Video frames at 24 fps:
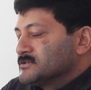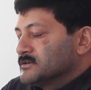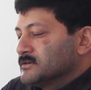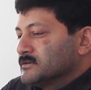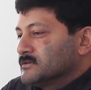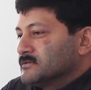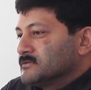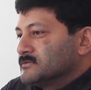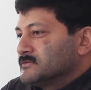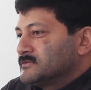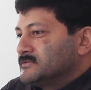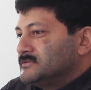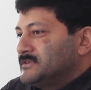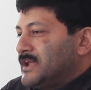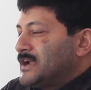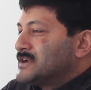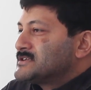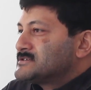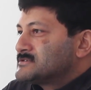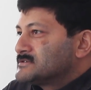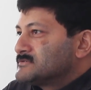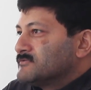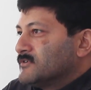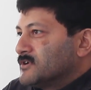So
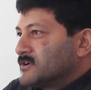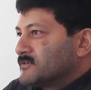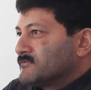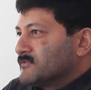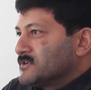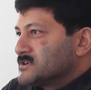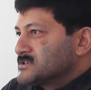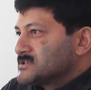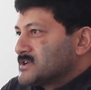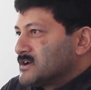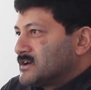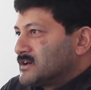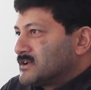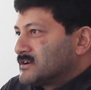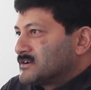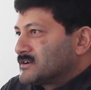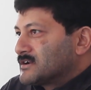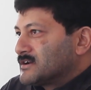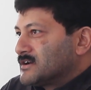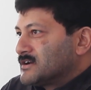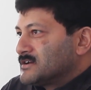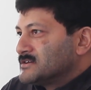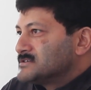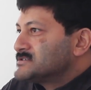that's what was
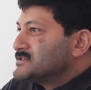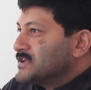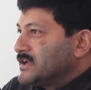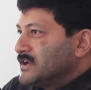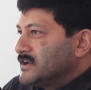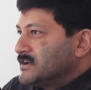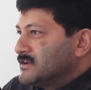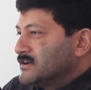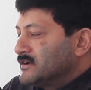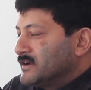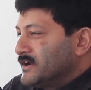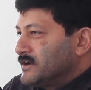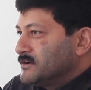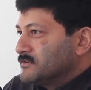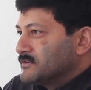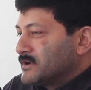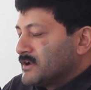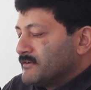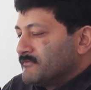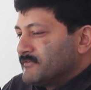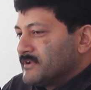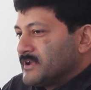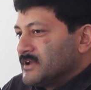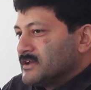our seed
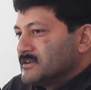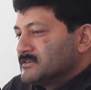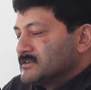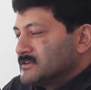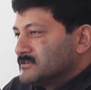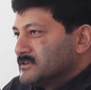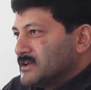into Reverie.